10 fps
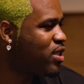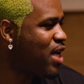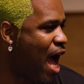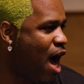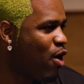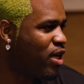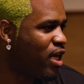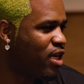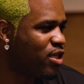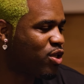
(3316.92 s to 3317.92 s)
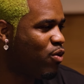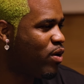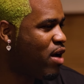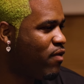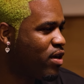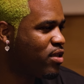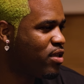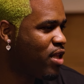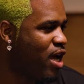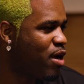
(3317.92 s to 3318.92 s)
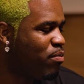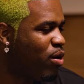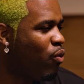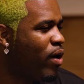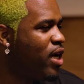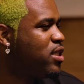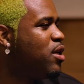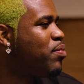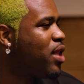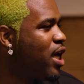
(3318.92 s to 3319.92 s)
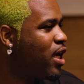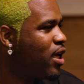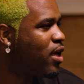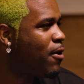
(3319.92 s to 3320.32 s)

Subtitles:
to outings or whatever, like, but where's the play?